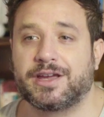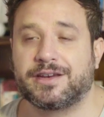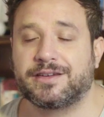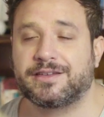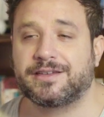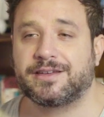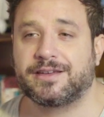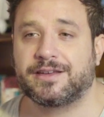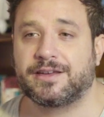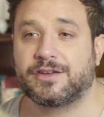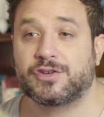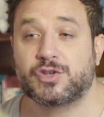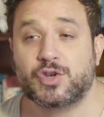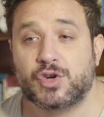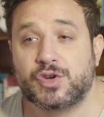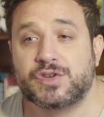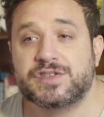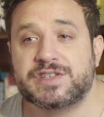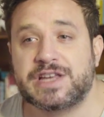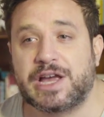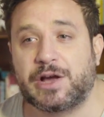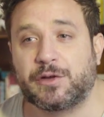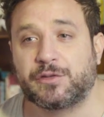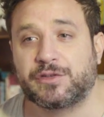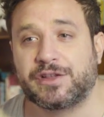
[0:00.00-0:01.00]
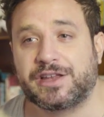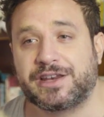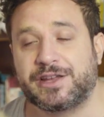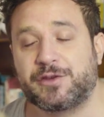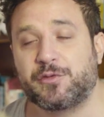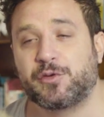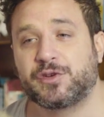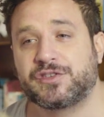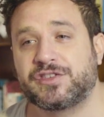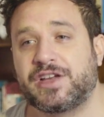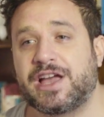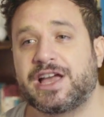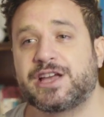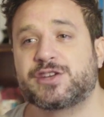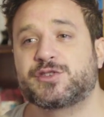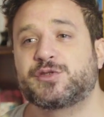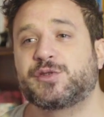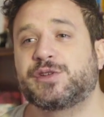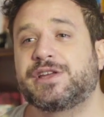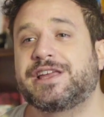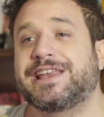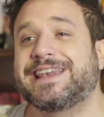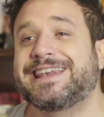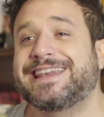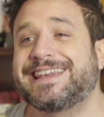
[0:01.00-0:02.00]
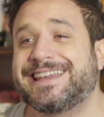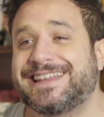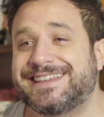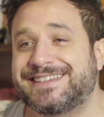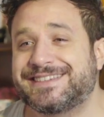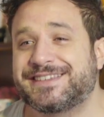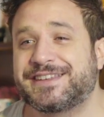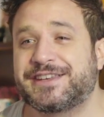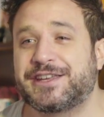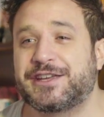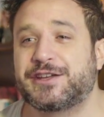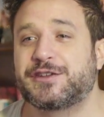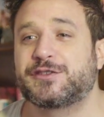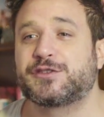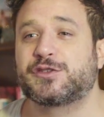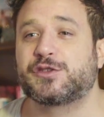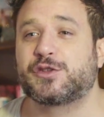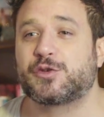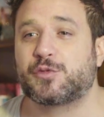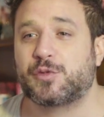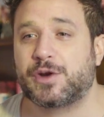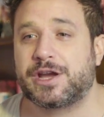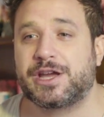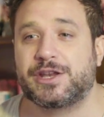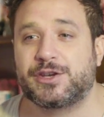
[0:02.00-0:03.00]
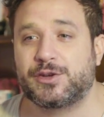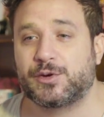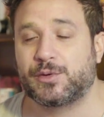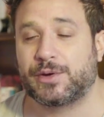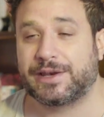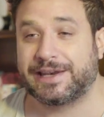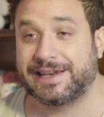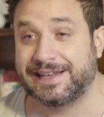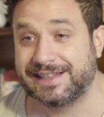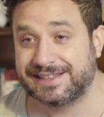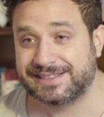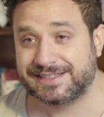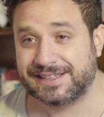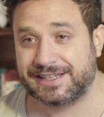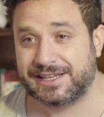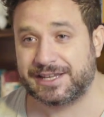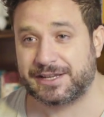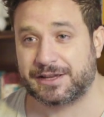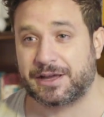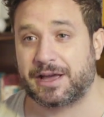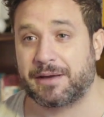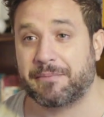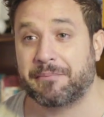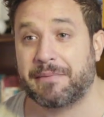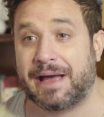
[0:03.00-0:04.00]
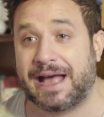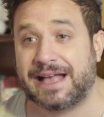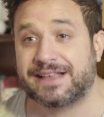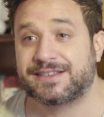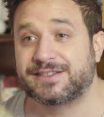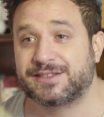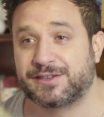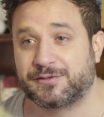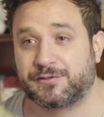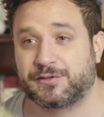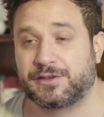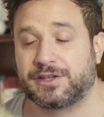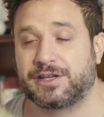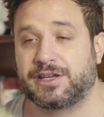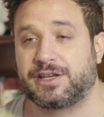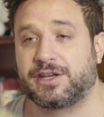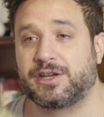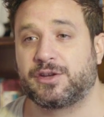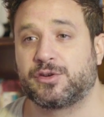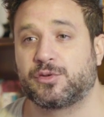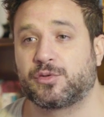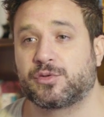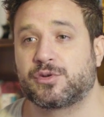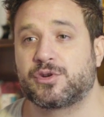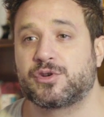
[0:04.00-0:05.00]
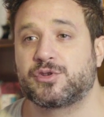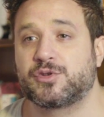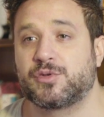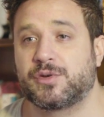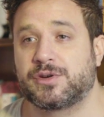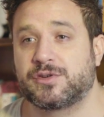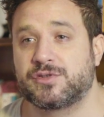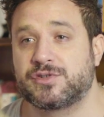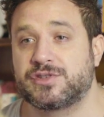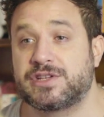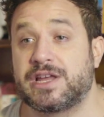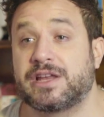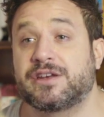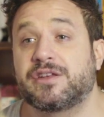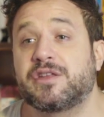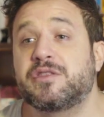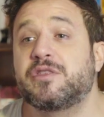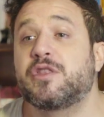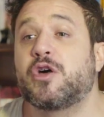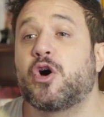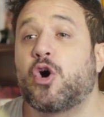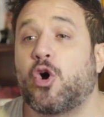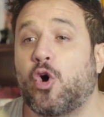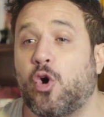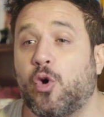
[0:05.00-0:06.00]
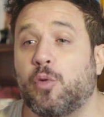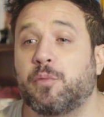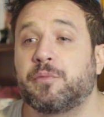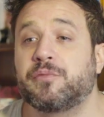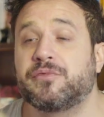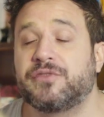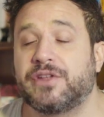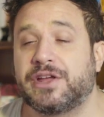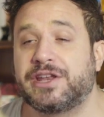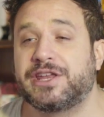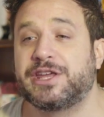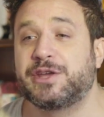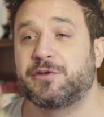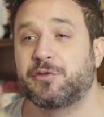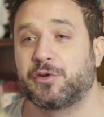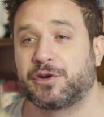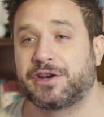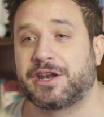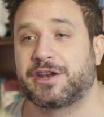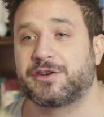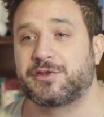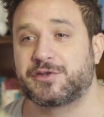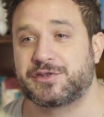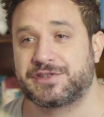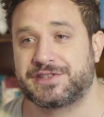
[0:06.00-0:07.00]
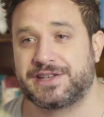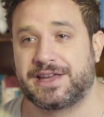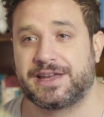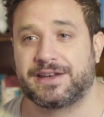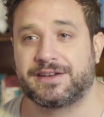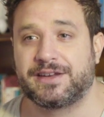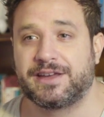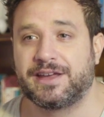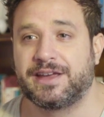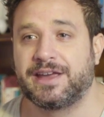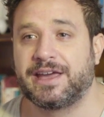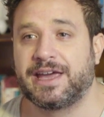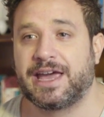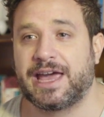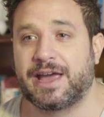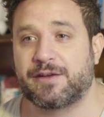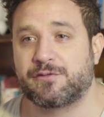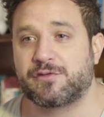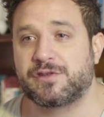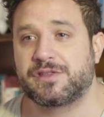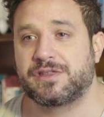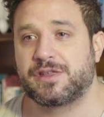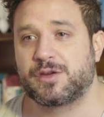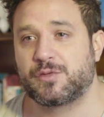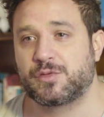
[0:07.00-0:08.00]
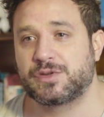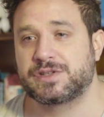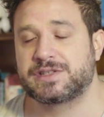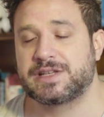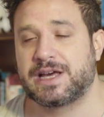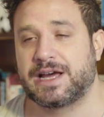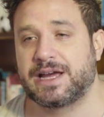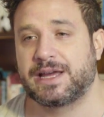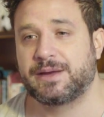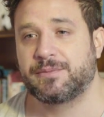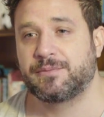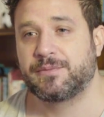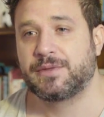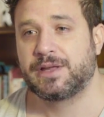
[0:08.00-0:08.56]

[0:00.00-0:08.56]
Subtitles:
And it turns out that he was actually listening to the radio and listening massively in order to understand, in the hope that he would understand everything with time.